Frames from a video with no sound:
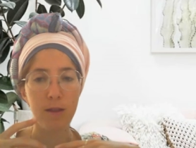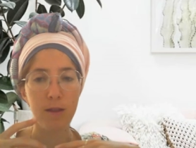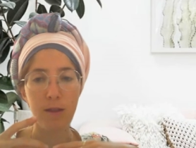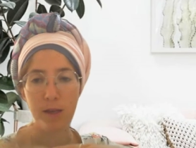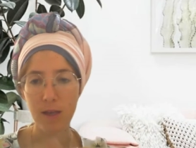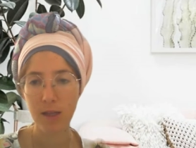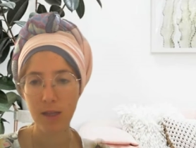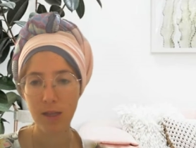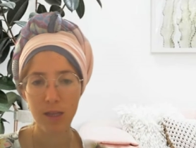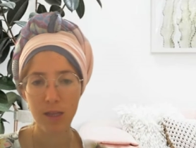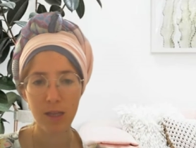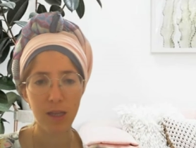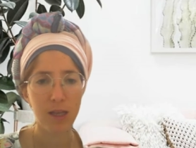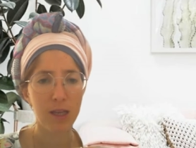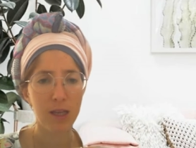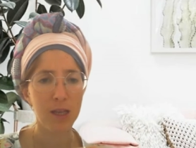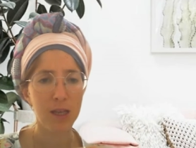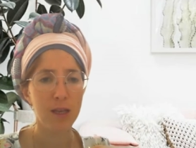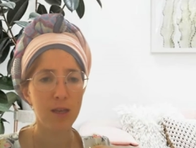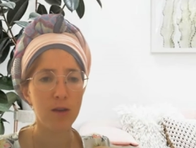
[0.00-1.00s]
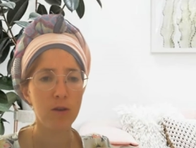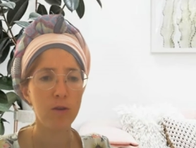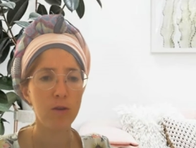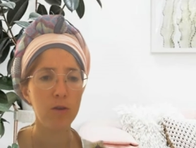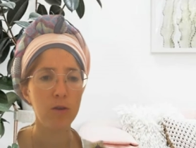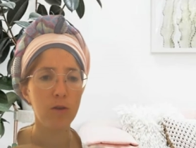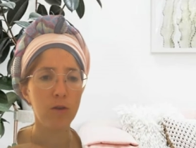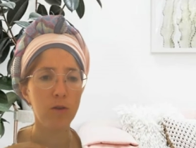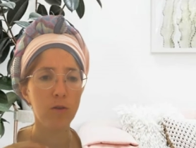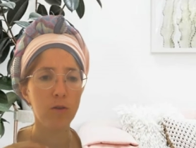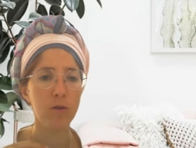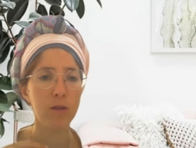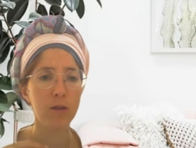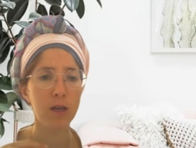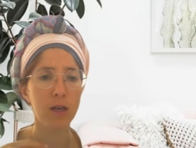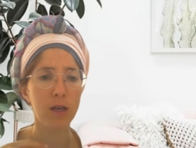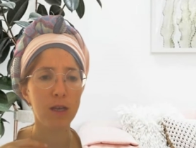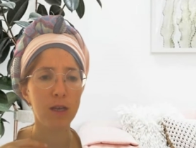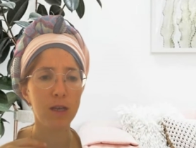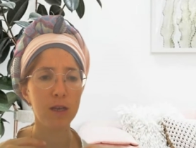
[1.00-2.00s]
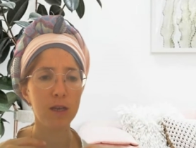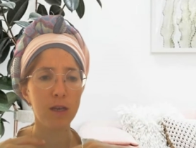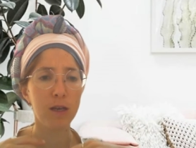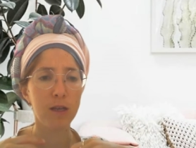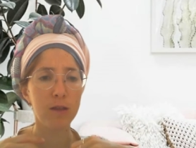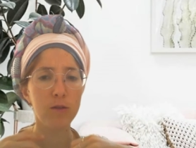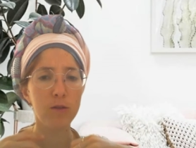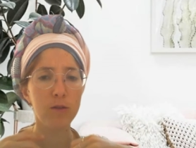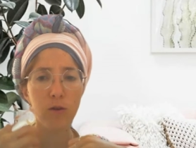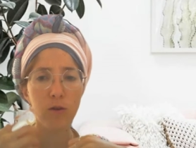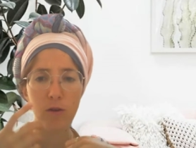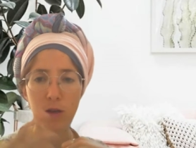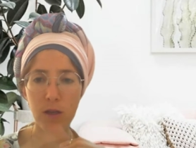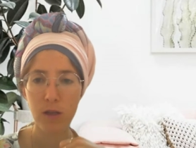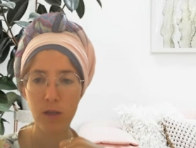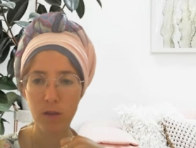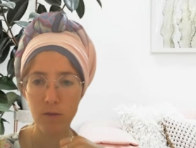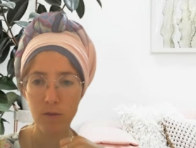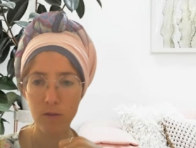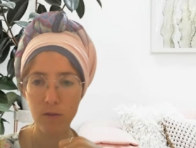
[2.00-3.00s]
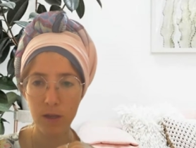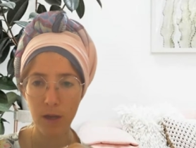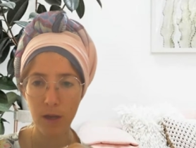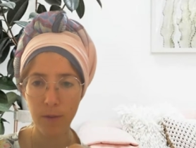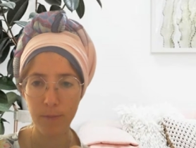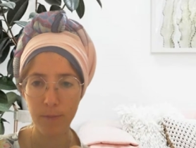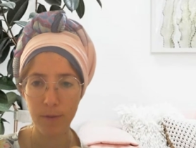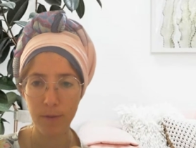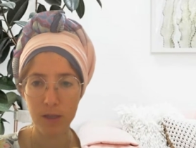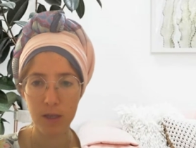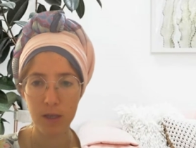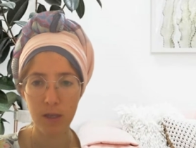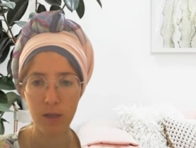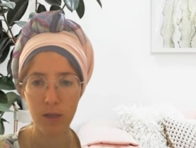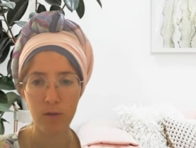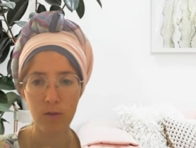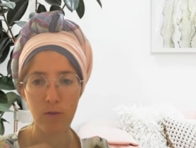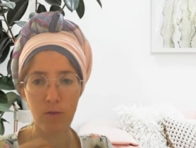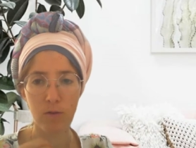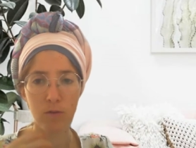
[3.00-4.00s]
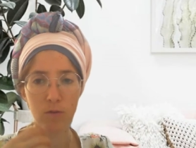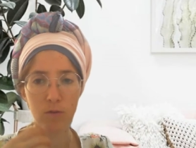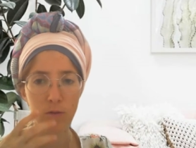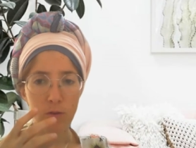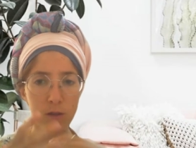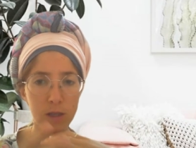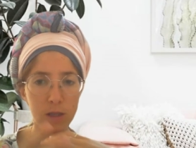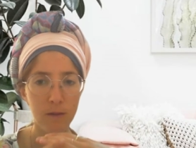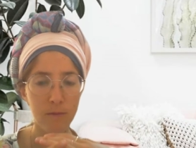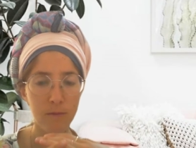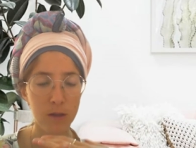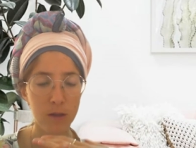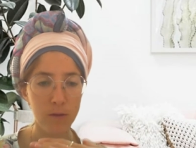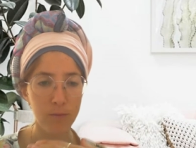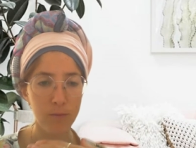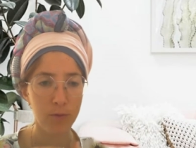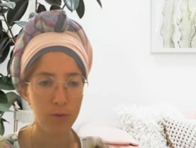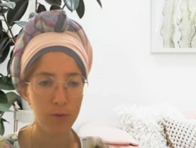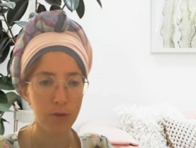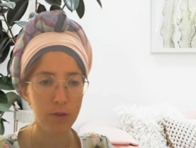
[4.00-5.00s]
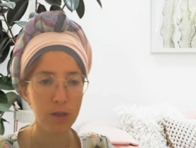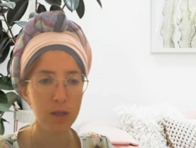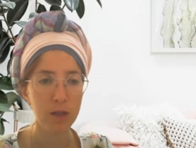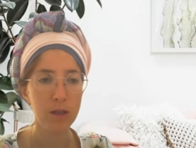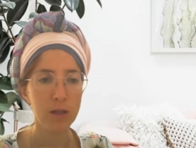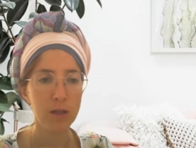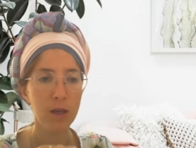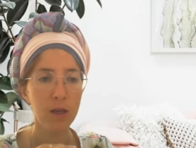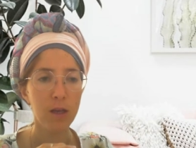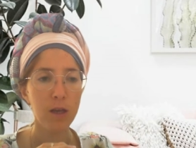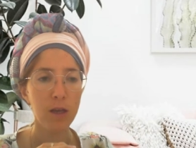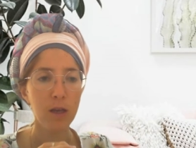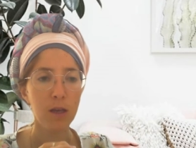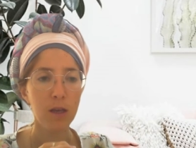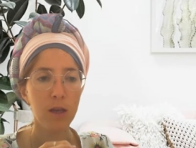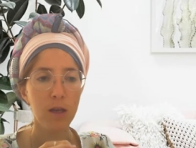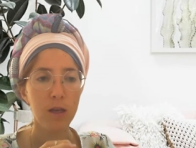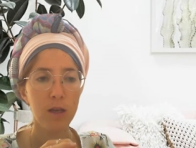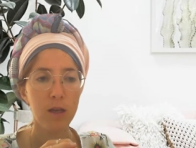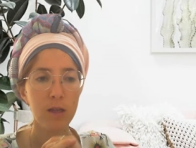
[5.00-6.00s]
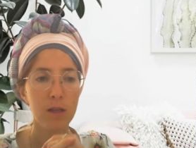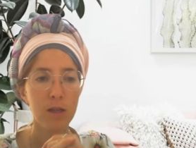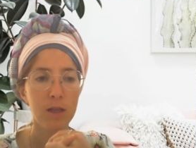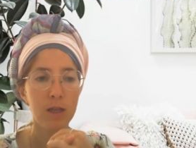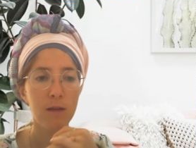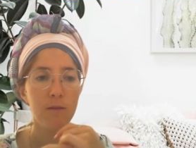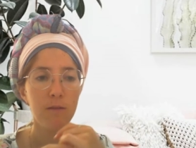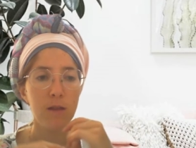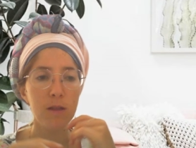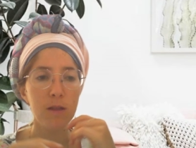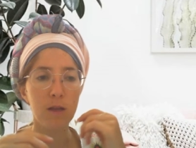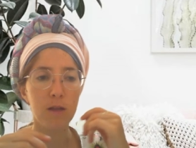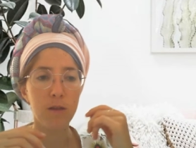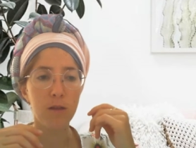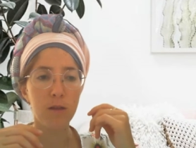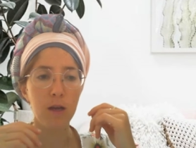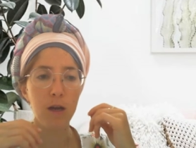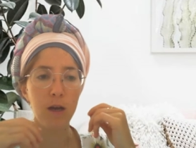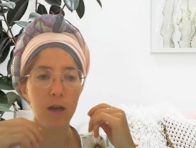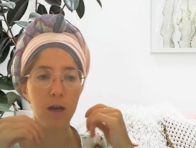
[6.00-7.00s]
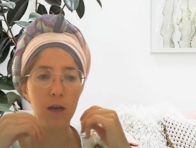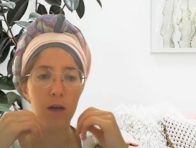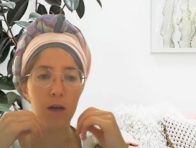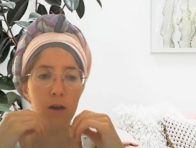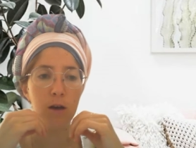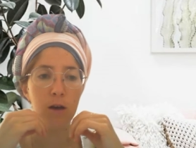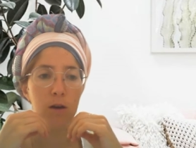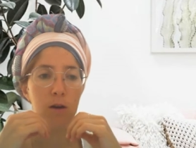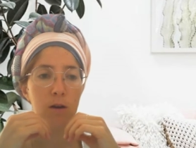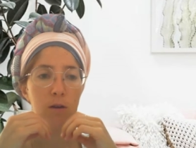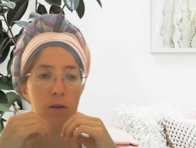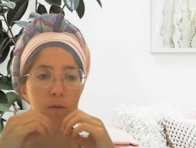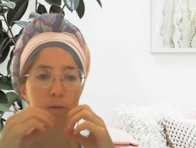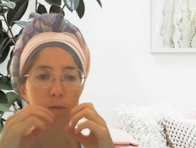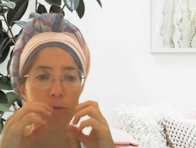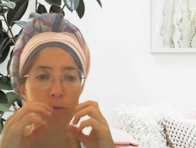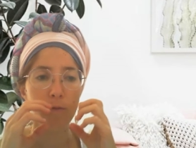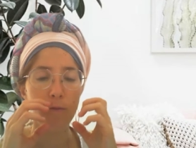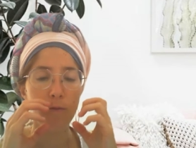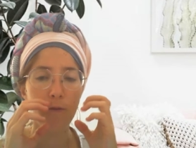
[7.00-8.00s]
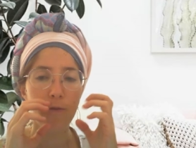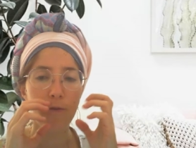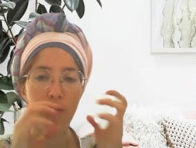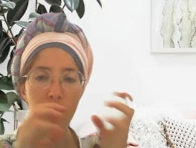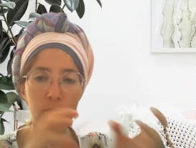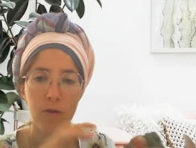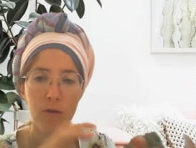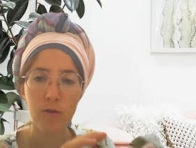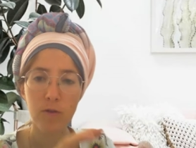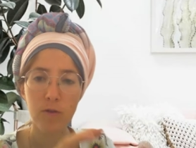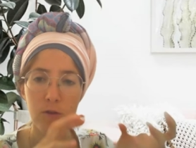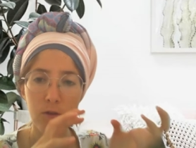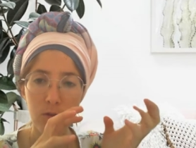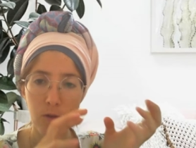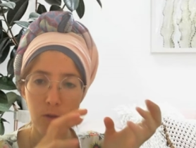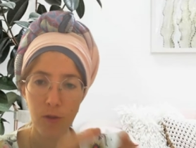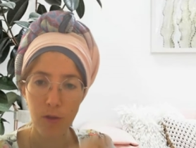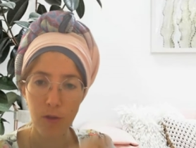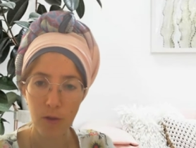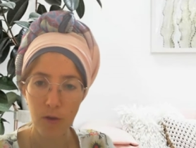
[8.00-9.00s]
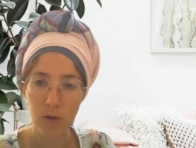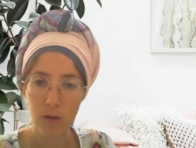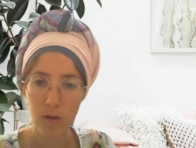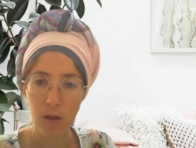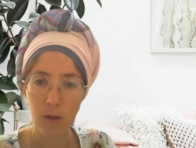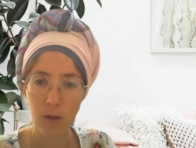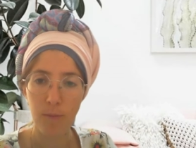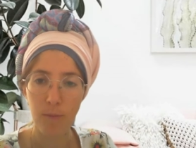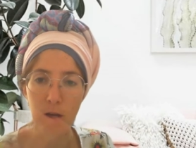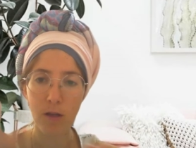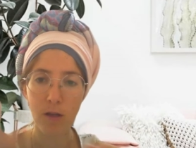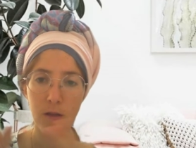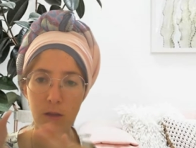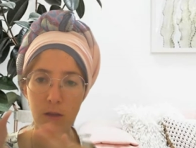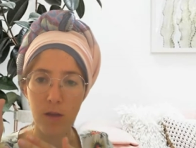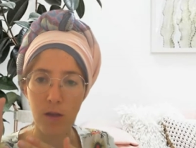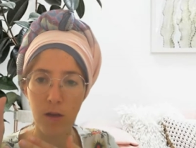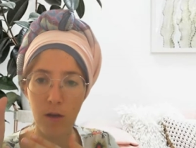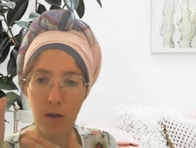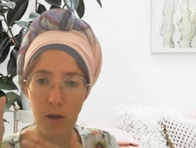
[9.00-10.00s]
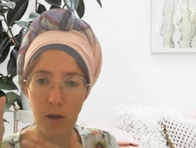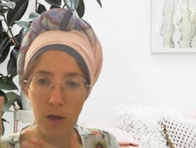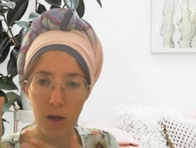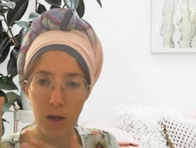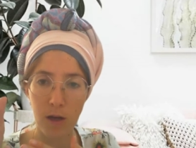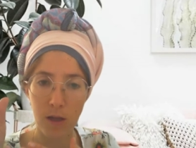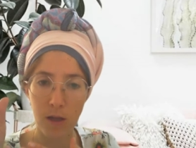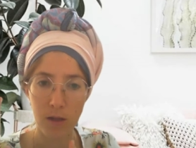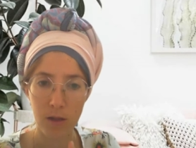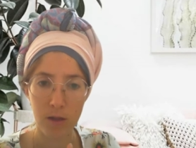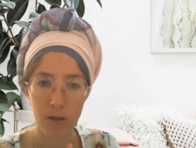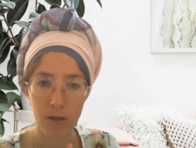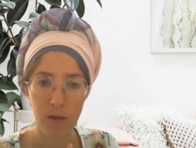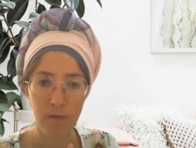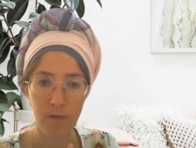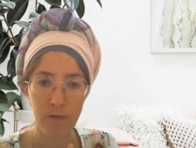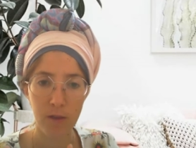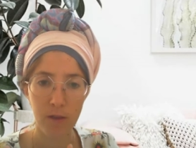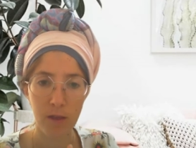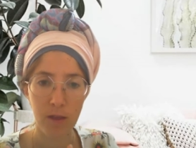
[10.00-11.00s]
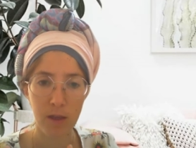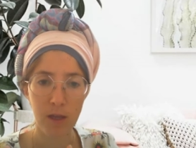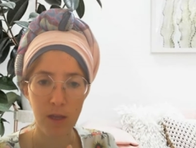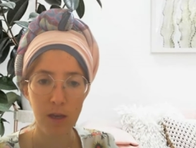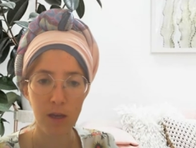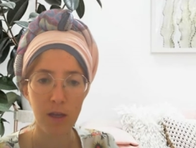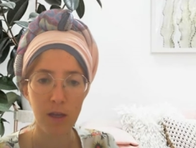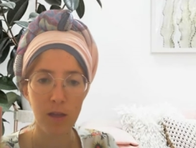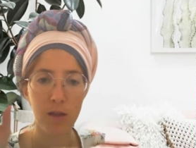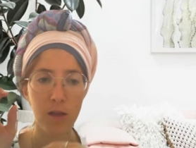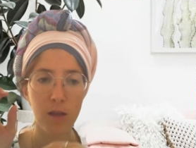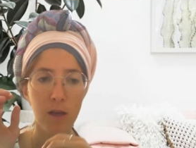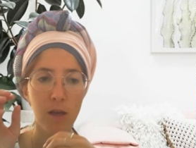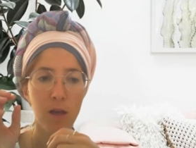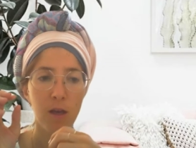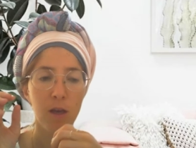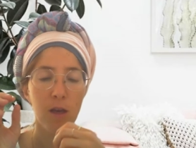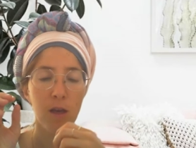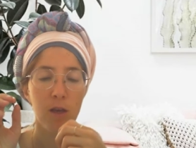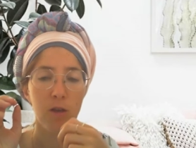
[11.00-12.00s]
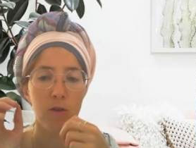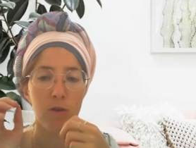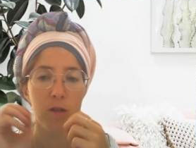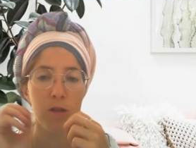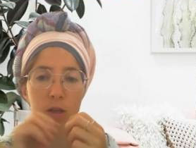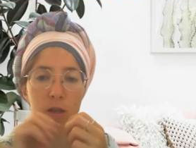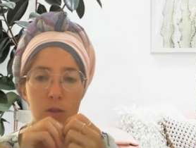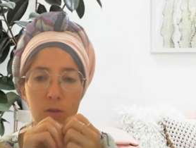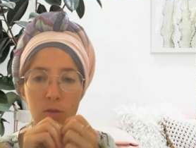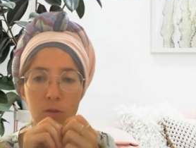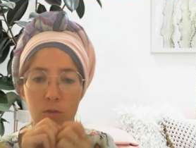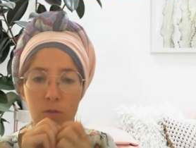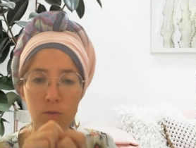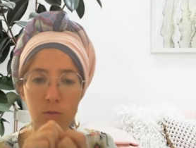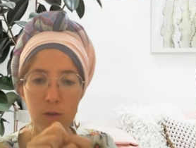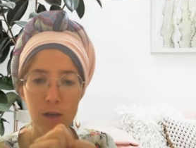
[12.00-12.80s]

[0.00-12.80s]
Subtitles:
dancing, or like talking to somebody, or doing something important. Something that focus your thought about a different thing, and you need to do